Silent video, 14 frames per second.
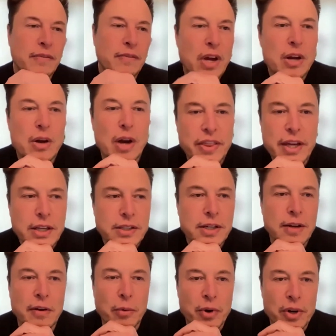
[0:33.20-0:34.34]
Um, I think it's
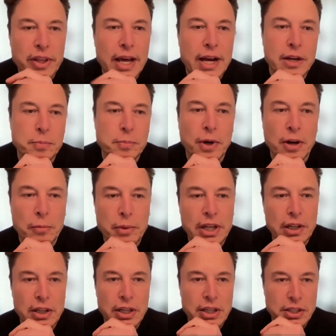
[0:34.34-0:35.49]
a number that is probably
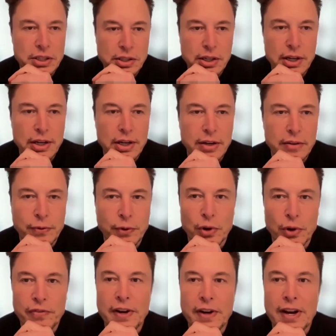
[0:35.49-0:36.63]
at least uh,
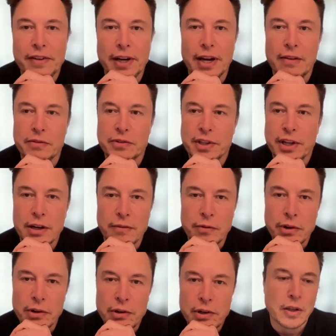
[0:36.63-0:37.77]
four or five times that
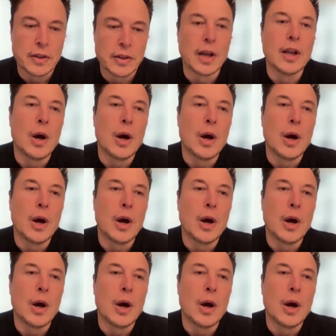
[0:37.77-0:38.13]
number. The, the